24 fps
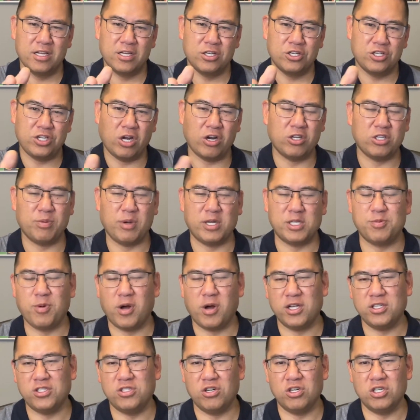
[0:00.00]
Shout out to my
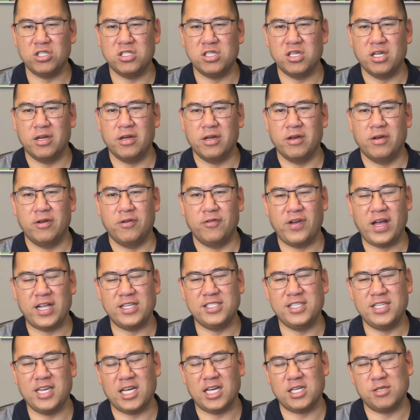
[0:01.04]
sponsors,
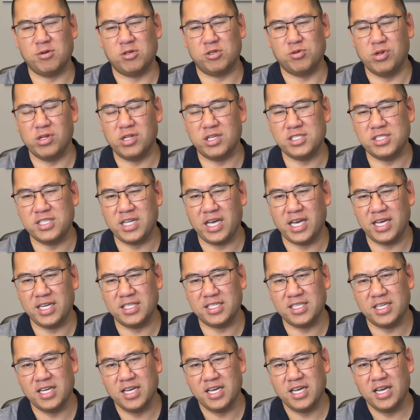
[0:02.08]
VancityExperts Real
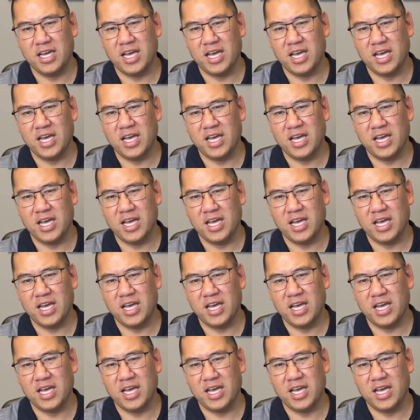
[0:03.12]
Estate